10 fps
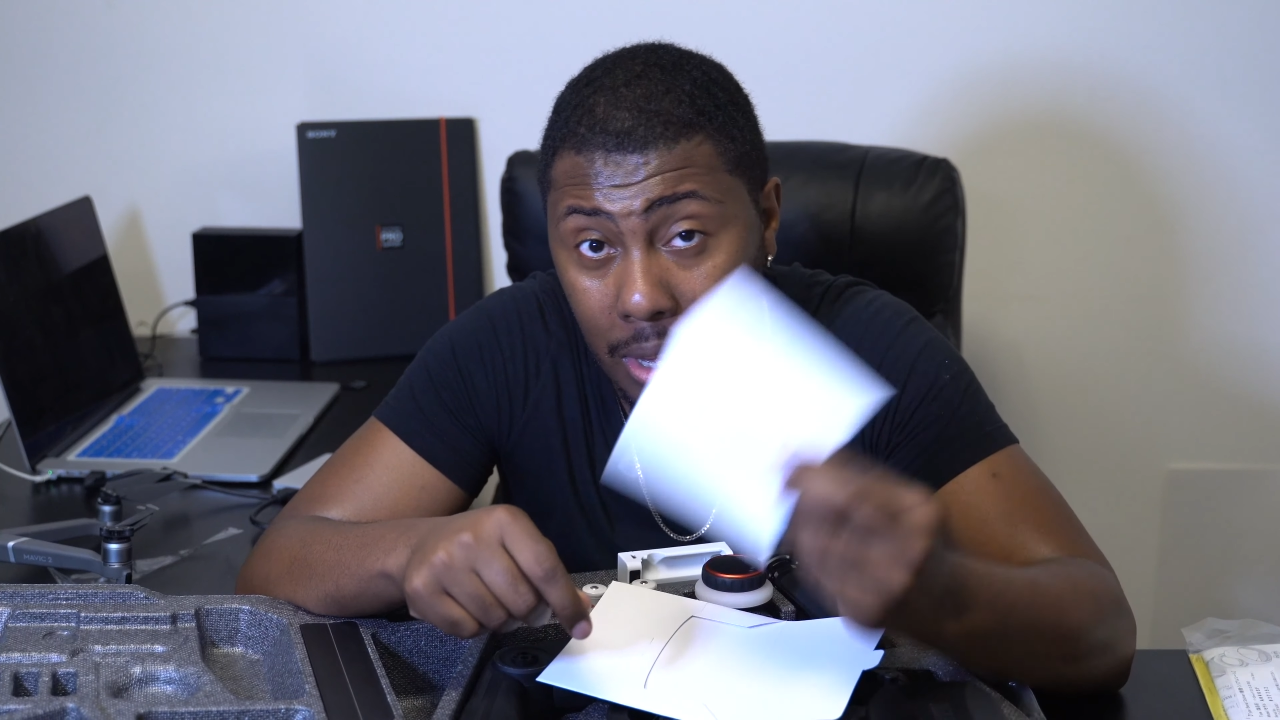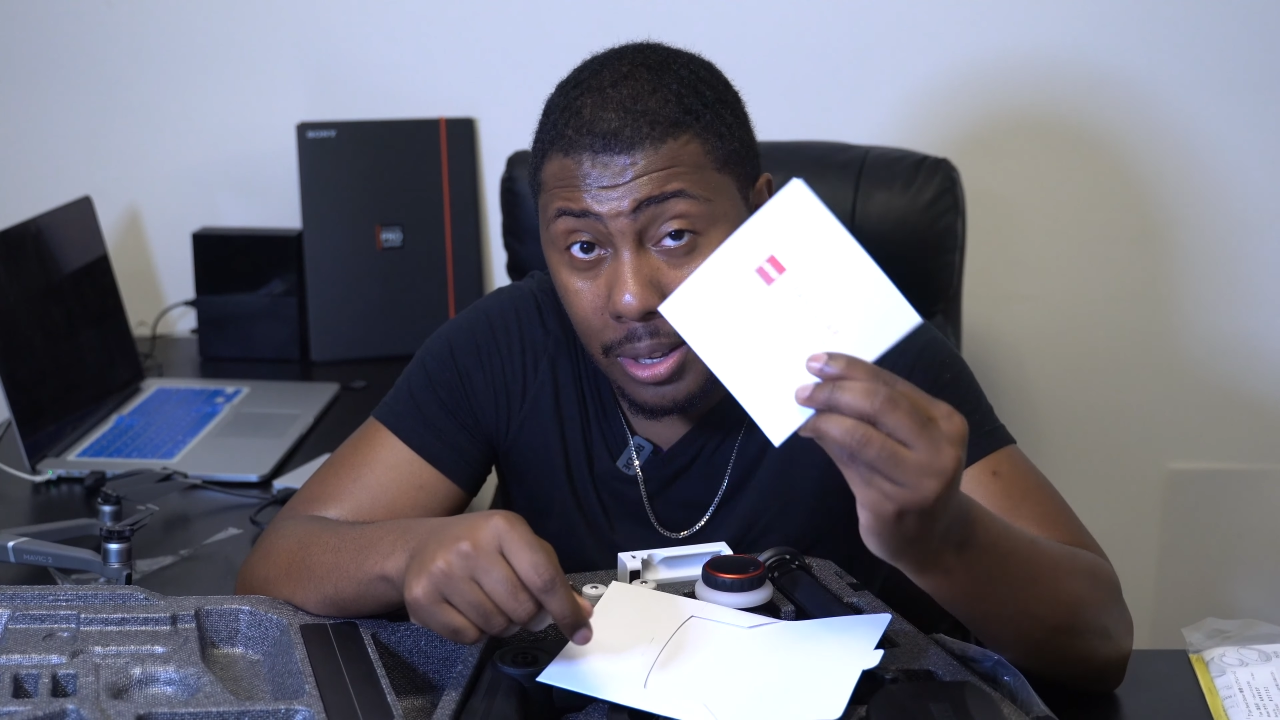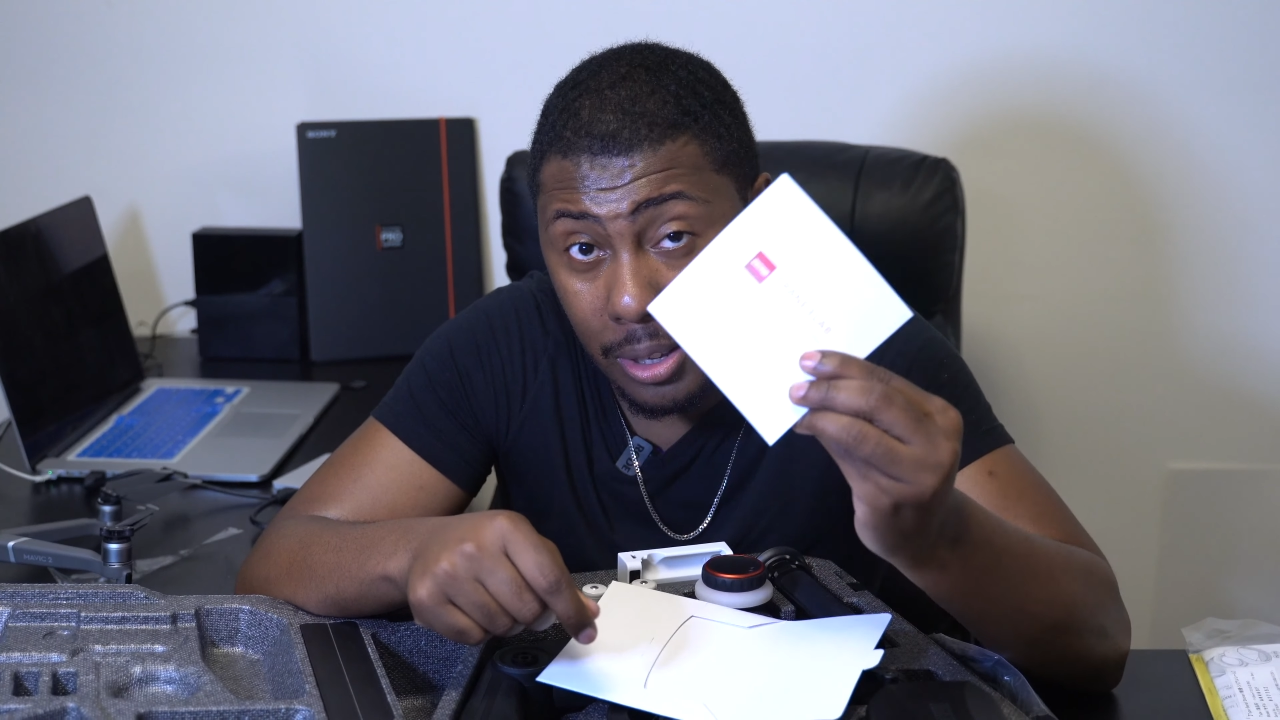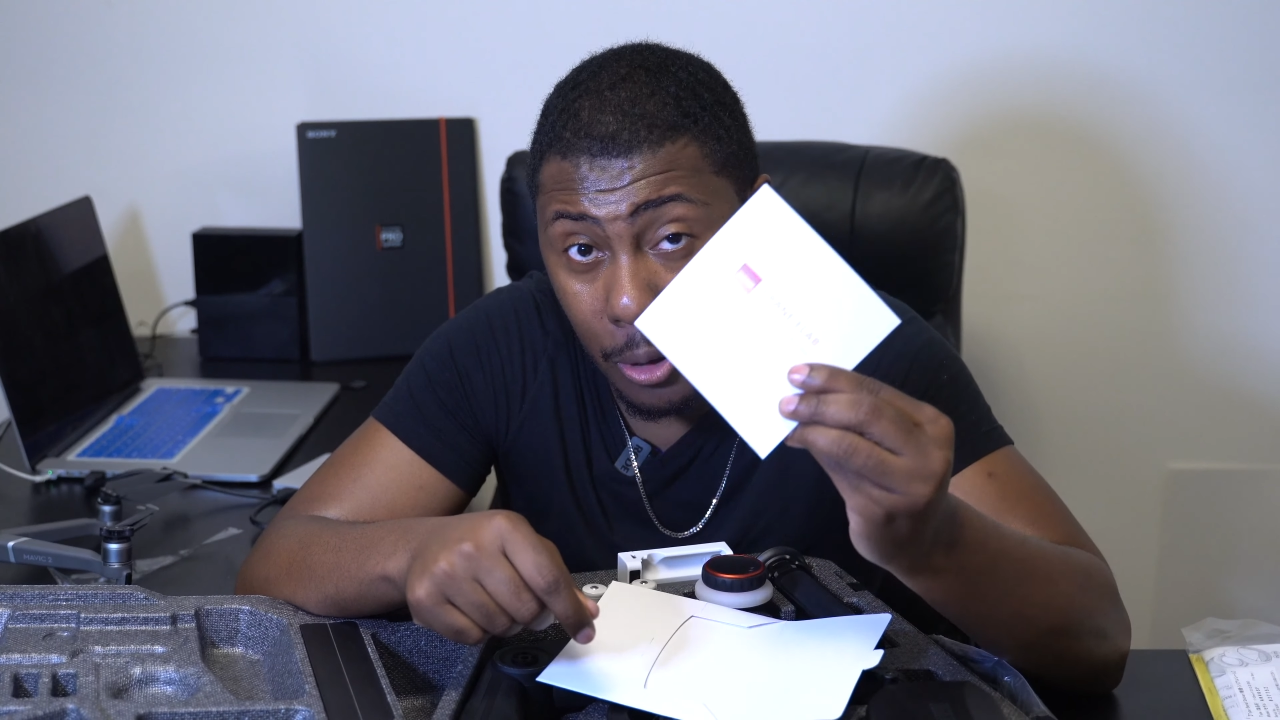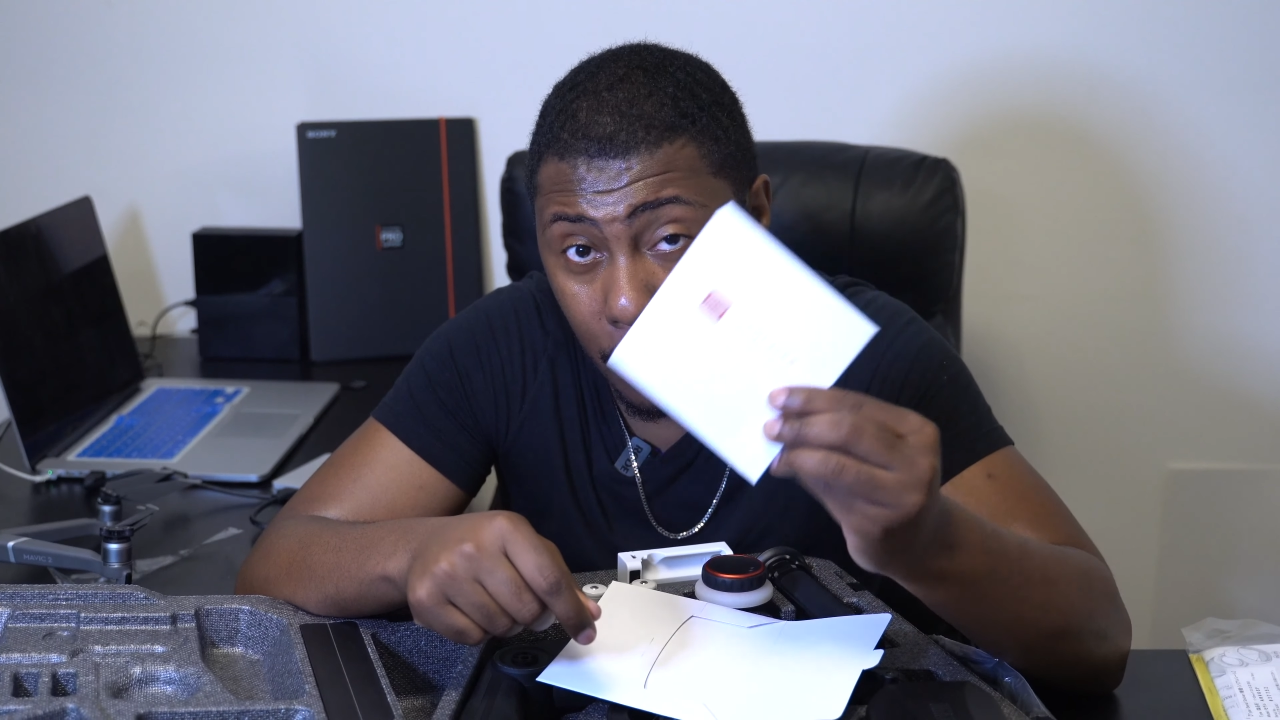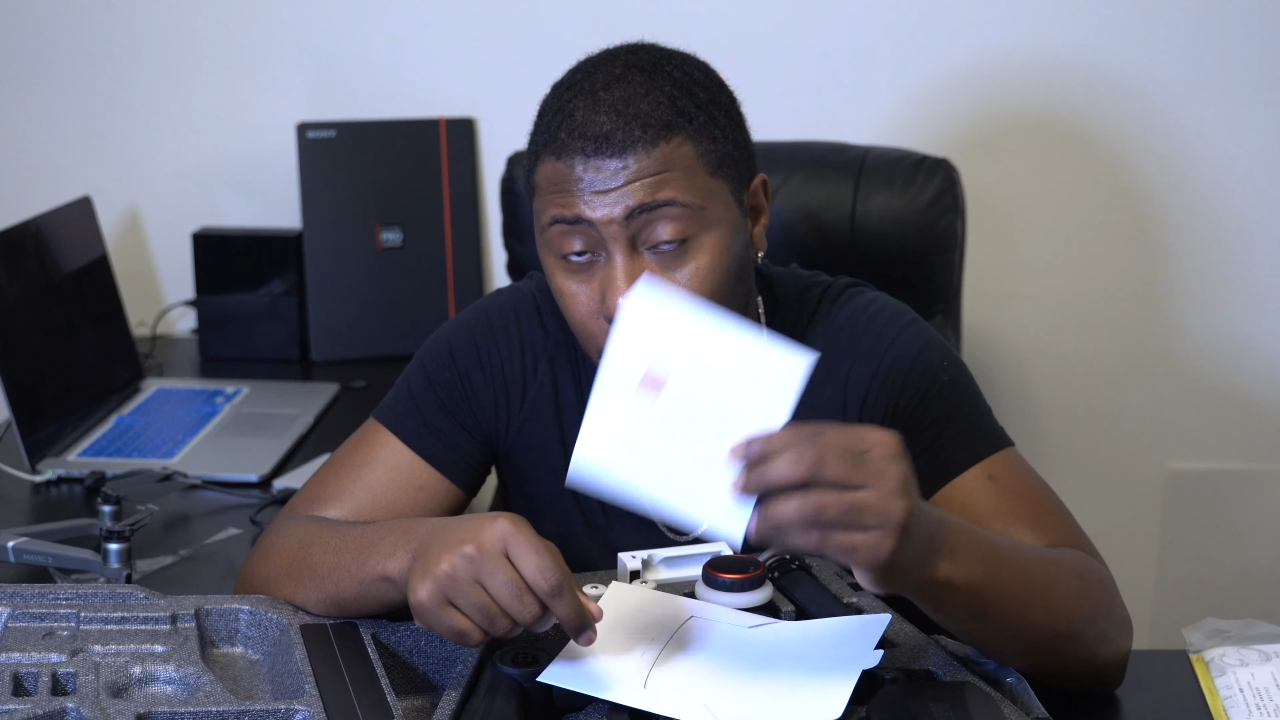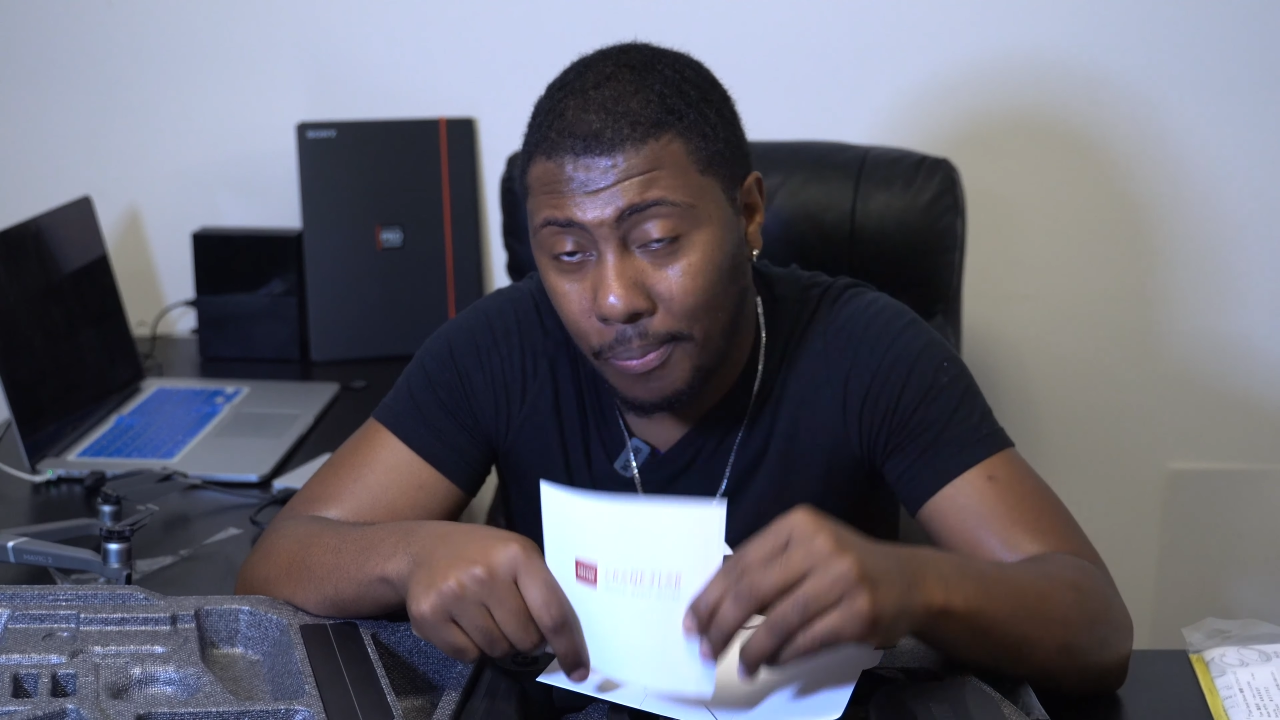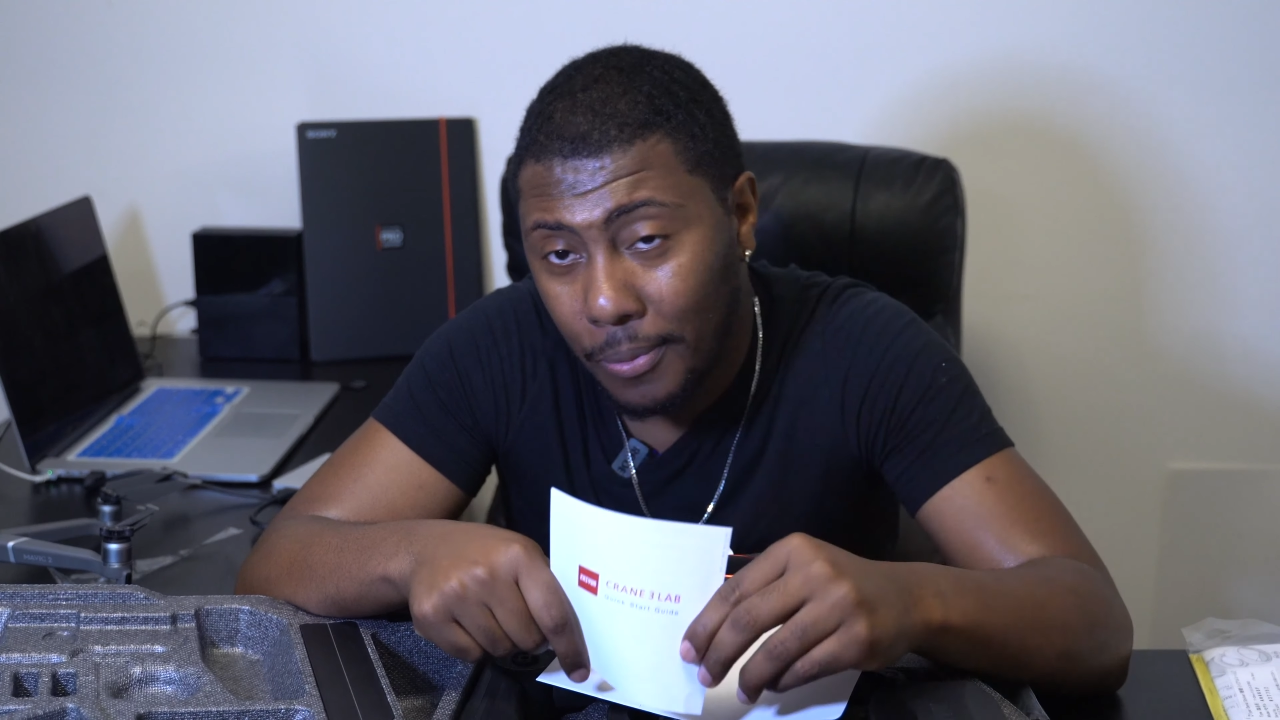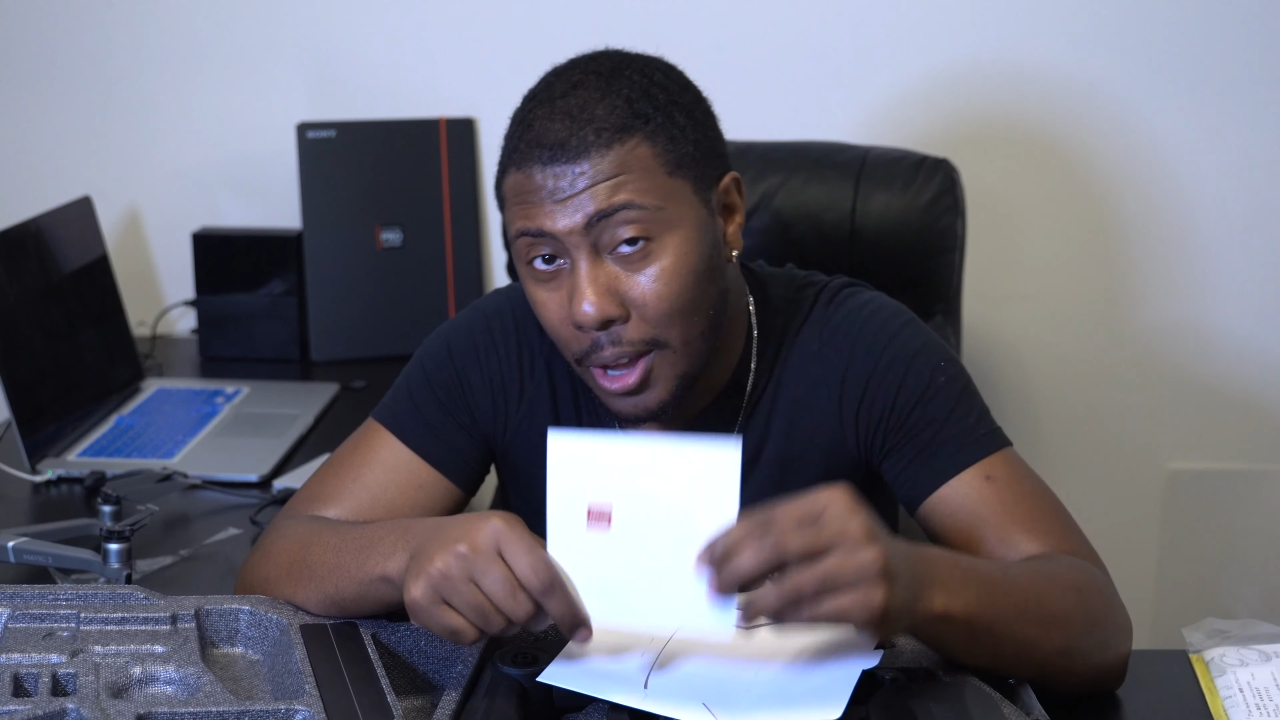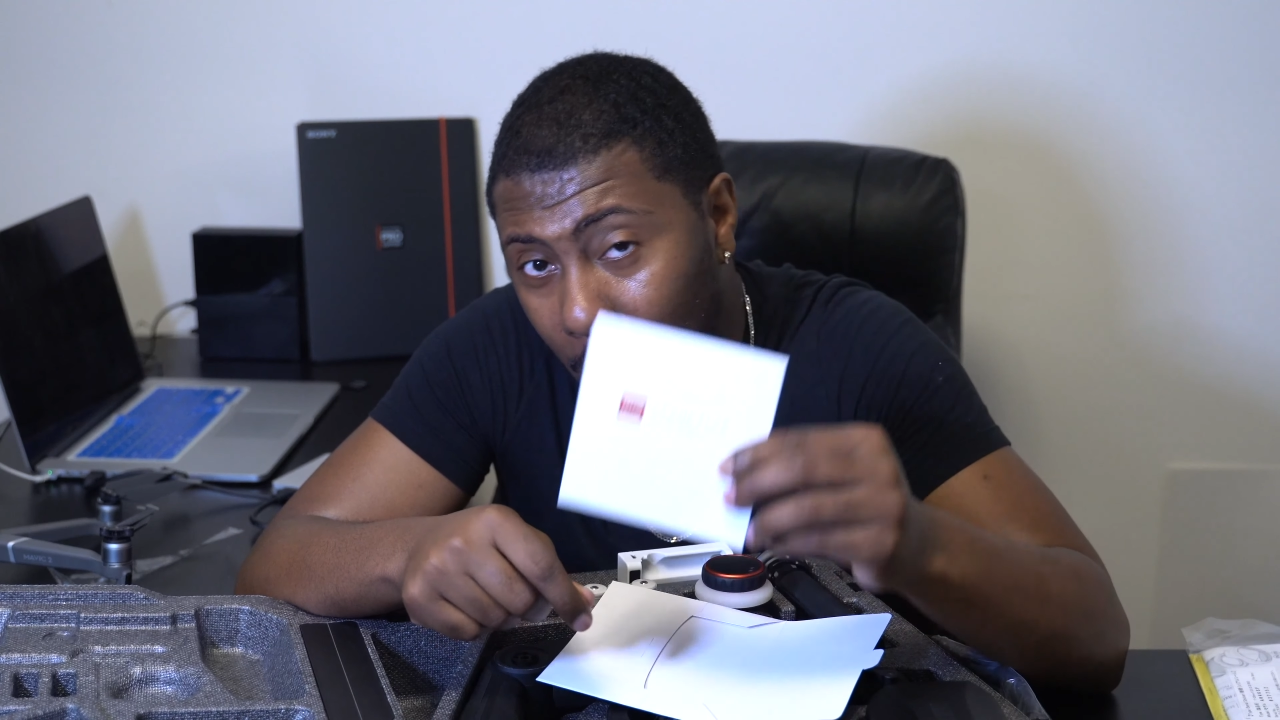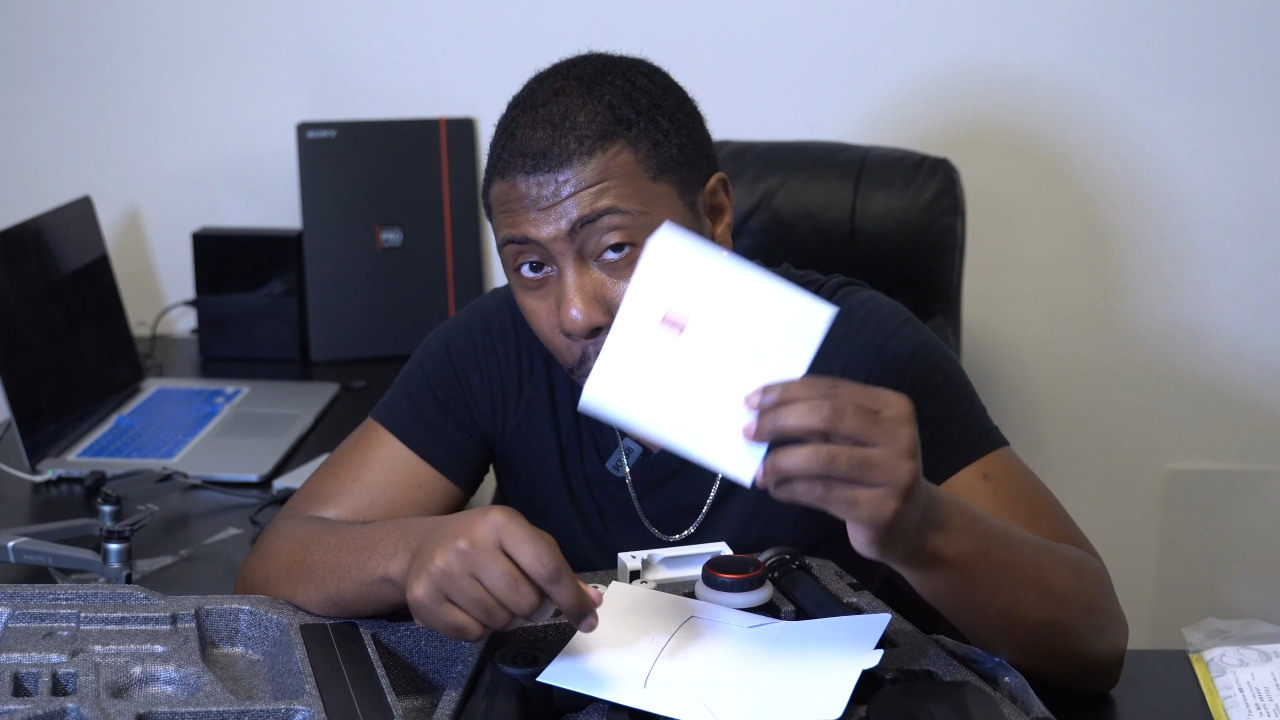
So I'm